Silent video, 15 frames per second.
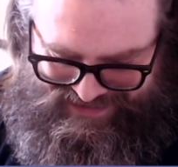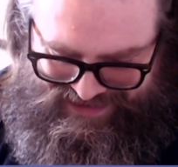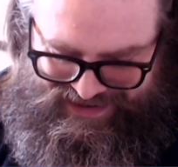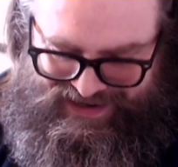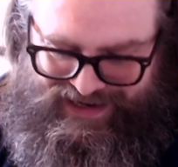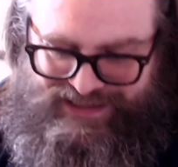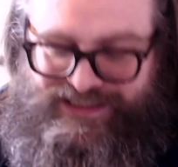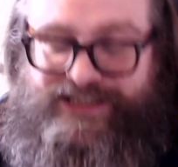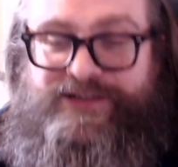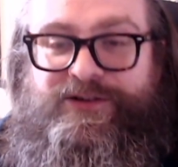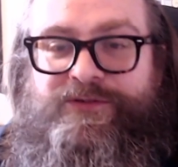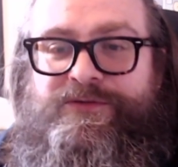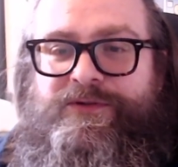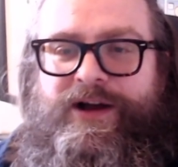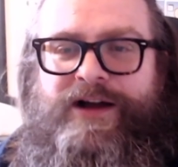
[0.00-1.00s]
And she's
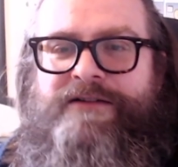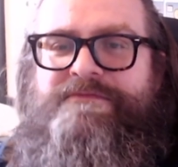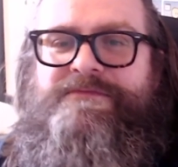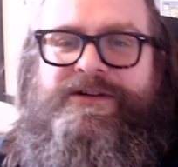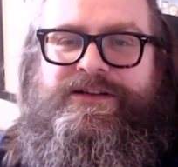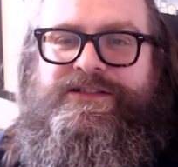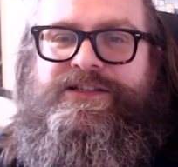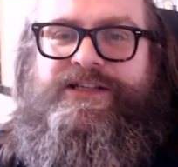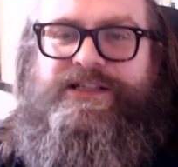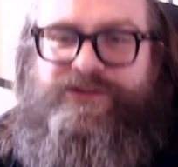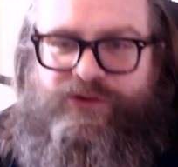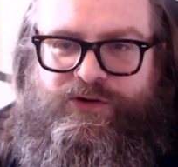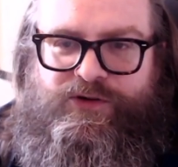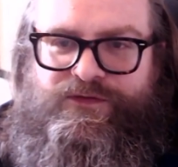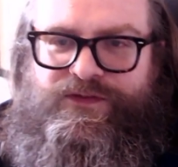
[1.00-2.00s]
gone, "Oh, how much?" And he's
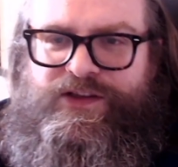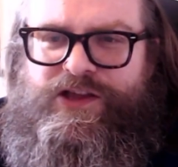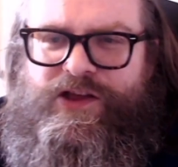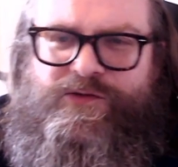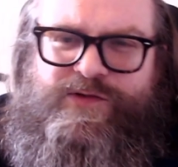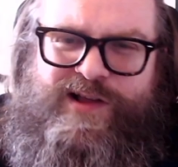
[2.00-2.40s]
gone, "For you,